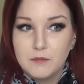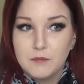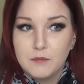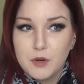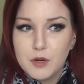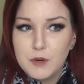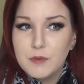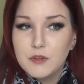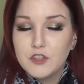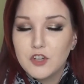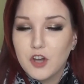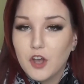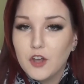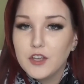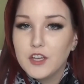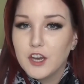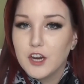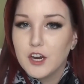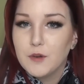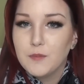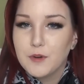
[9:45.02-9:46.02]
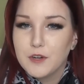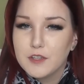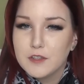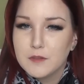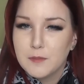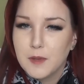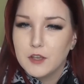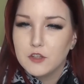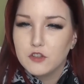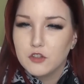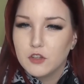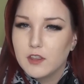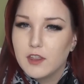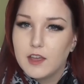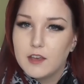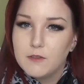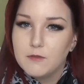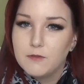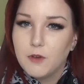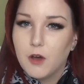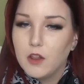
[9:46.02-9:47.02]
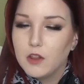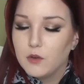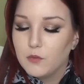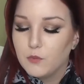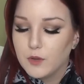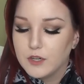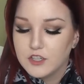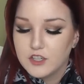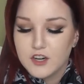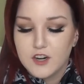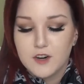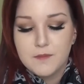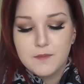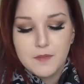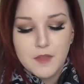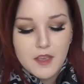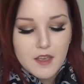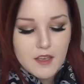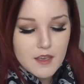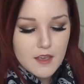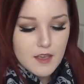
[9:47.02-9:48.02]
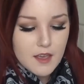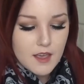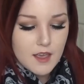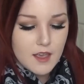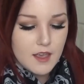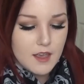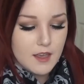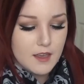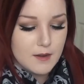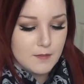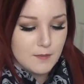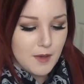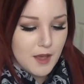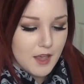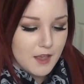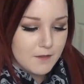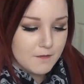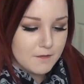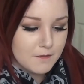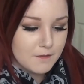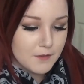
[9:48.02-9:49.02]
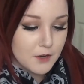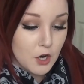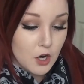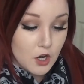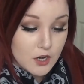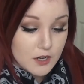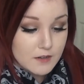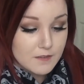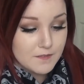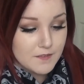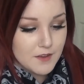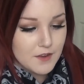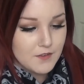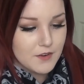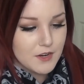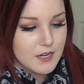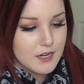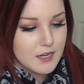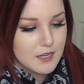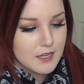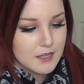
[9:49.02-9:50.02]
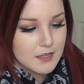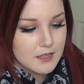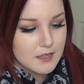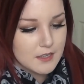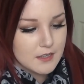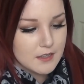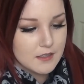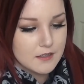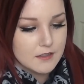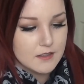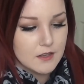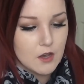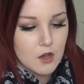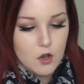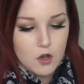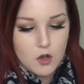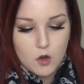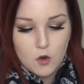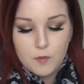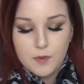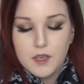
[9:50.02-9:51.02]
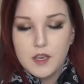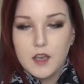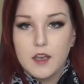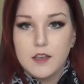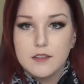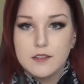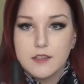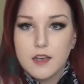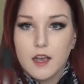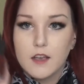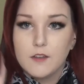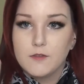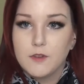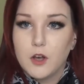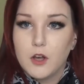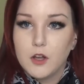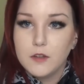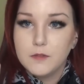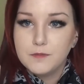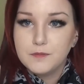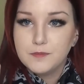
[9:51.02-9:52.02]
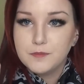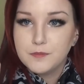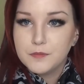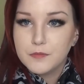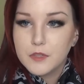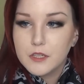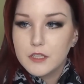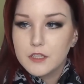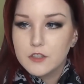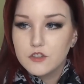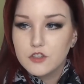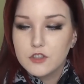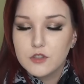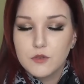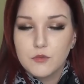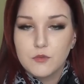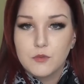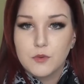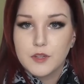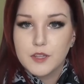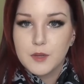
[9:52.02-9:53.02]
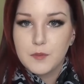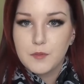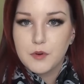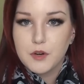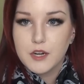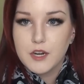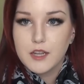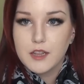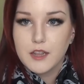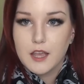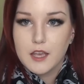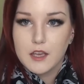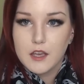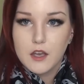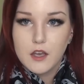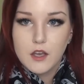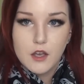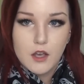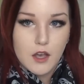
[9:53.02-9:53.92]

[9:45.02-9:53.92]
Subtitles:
pretty much all year, but especially like fall and winter. And my current favorite is OPI Skyfall. It's just a really pretty, like